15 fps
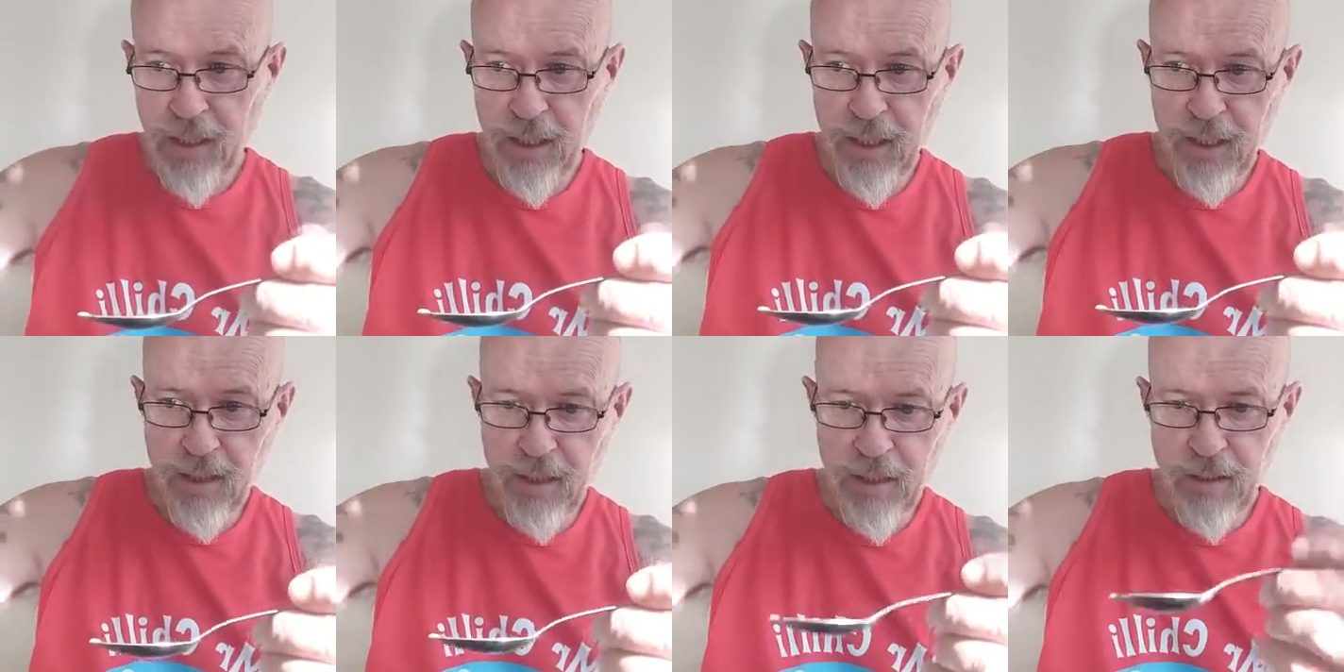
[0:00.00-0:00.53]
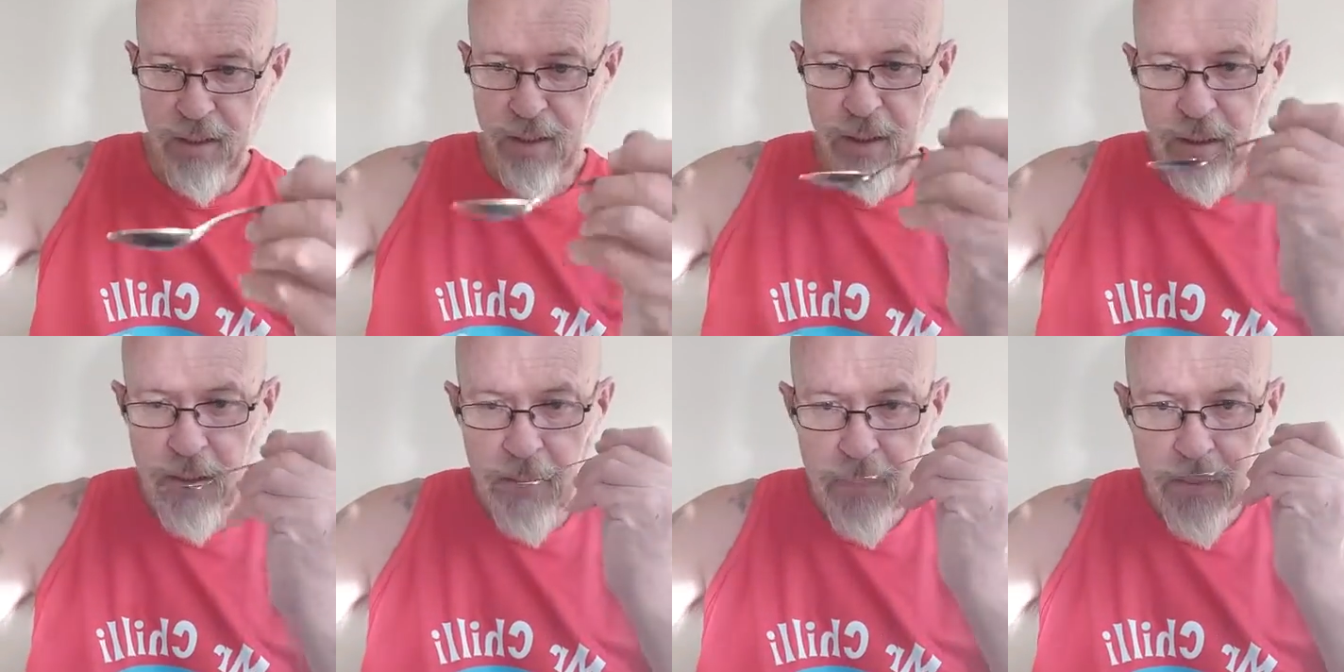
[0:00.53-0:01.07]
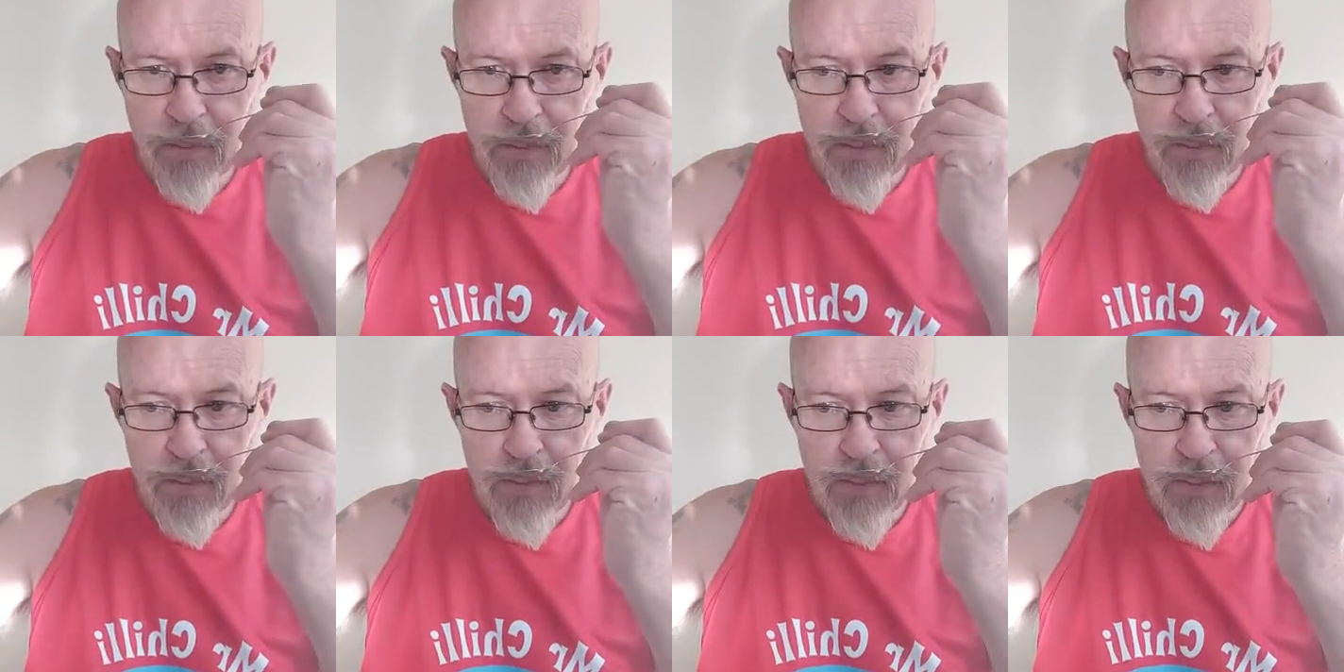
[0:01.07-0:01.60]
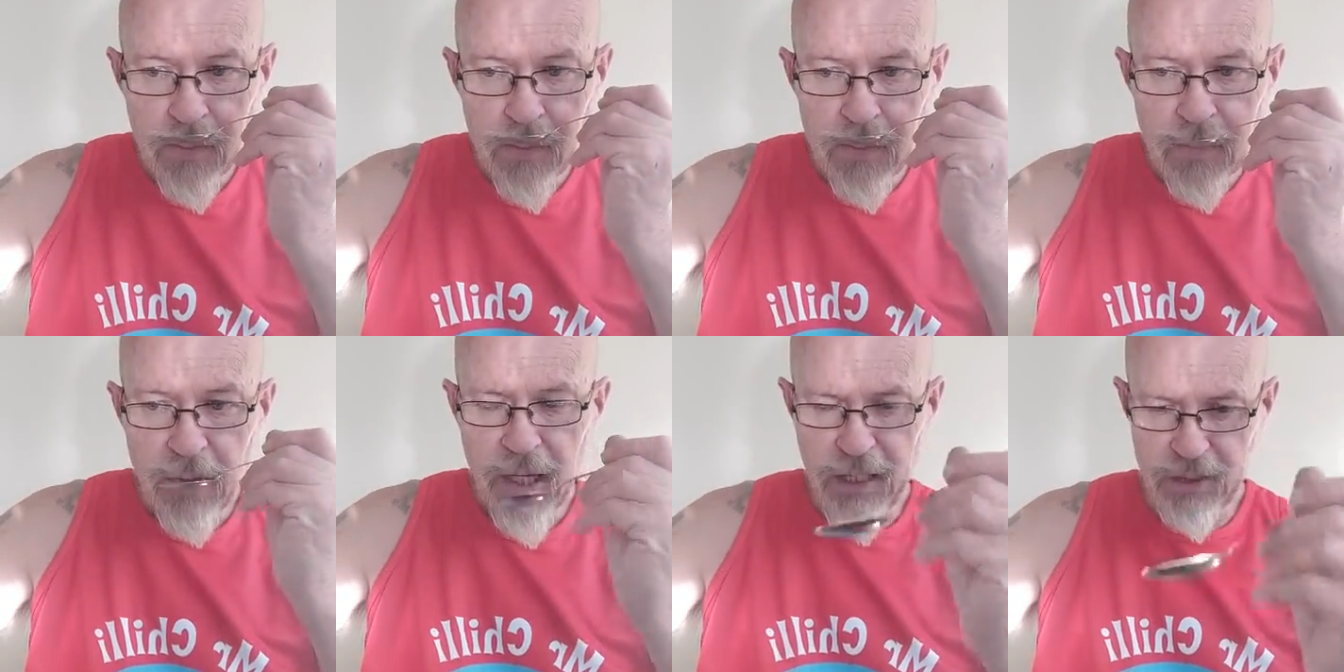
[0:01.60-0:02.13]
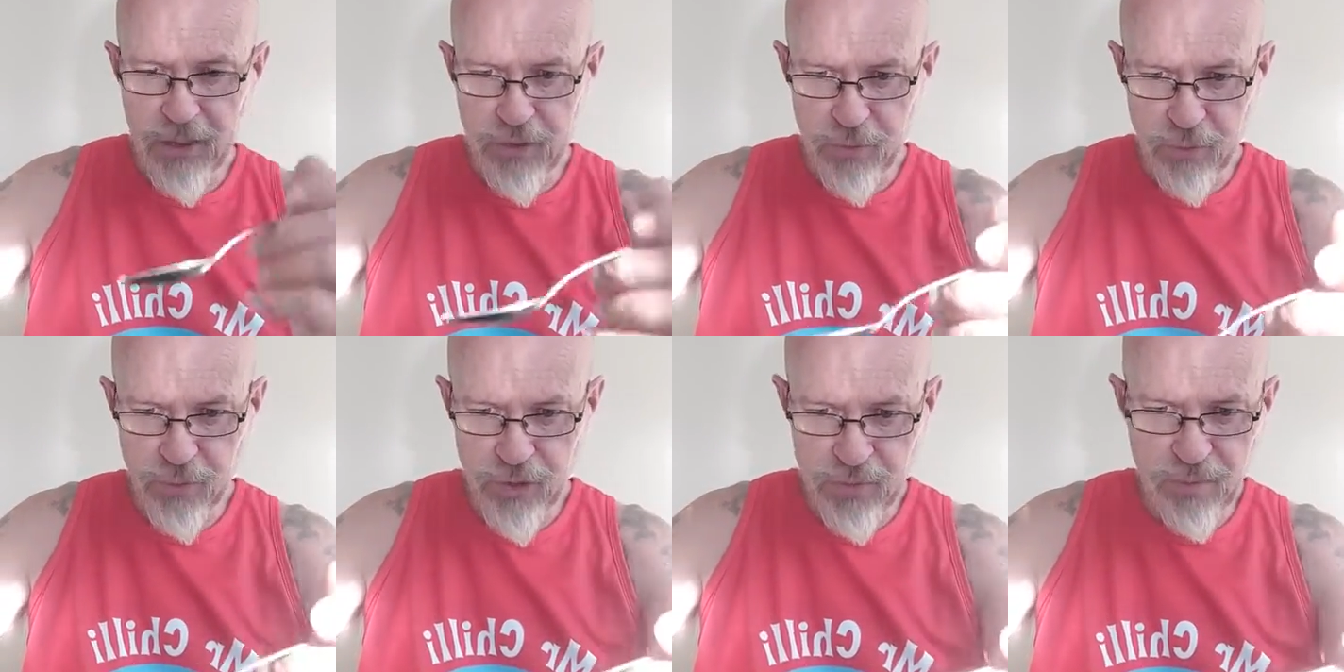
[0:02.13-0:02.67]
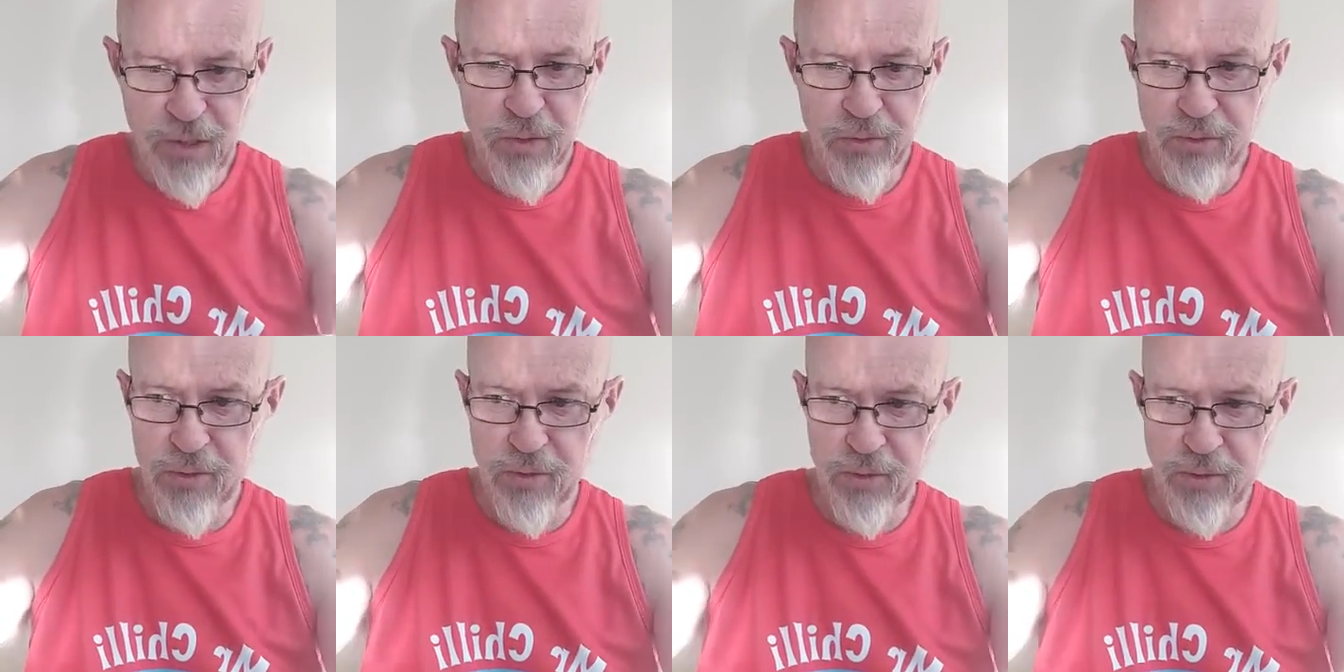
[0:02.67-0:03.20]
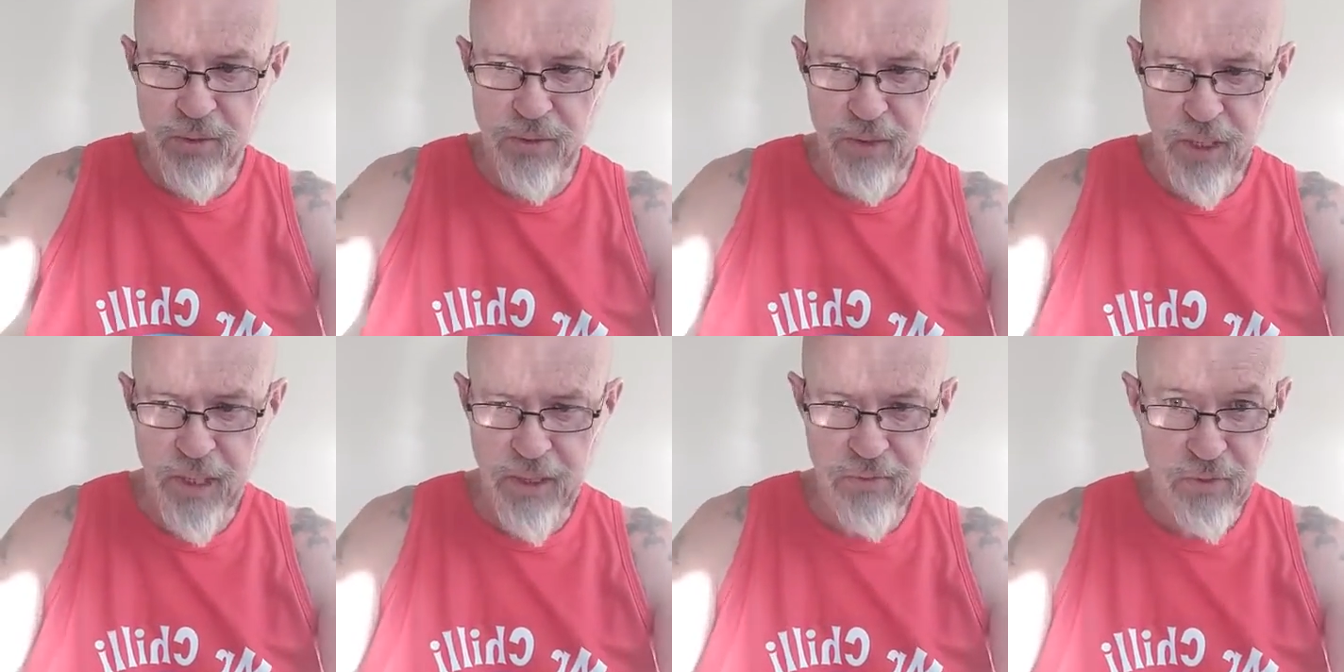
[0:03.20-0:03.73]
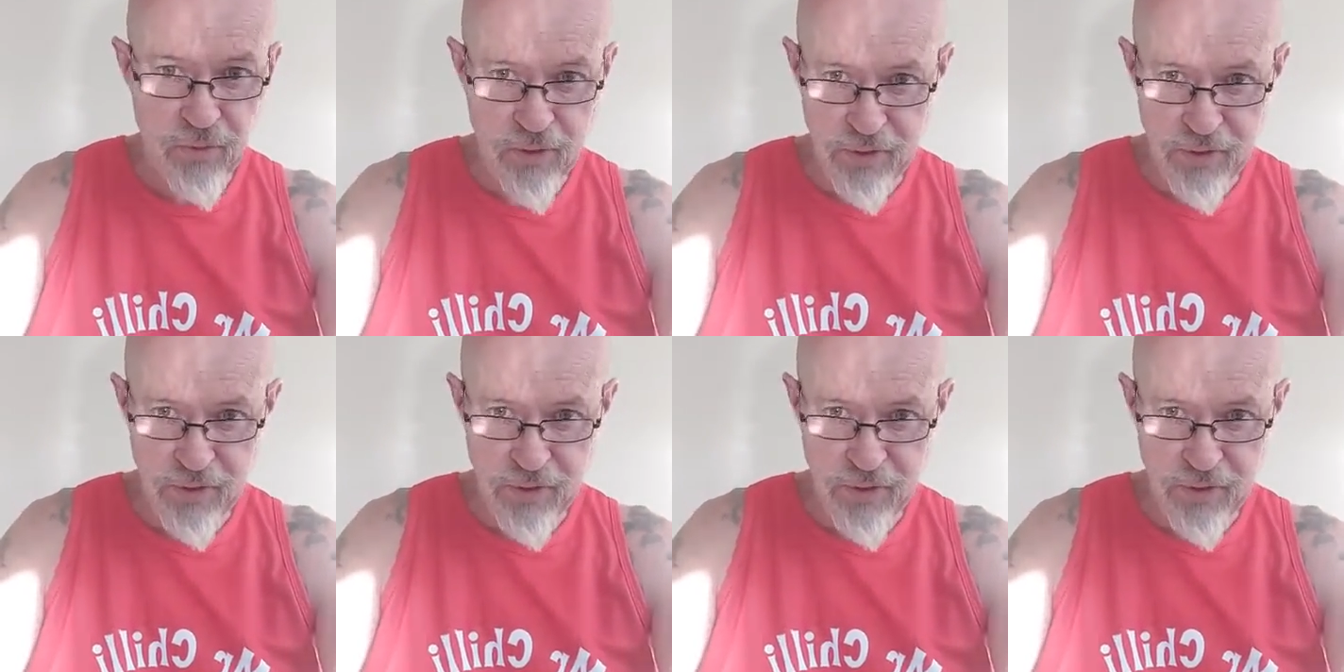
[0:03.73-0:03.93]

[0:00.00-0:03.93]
And that sauce smells good, outright.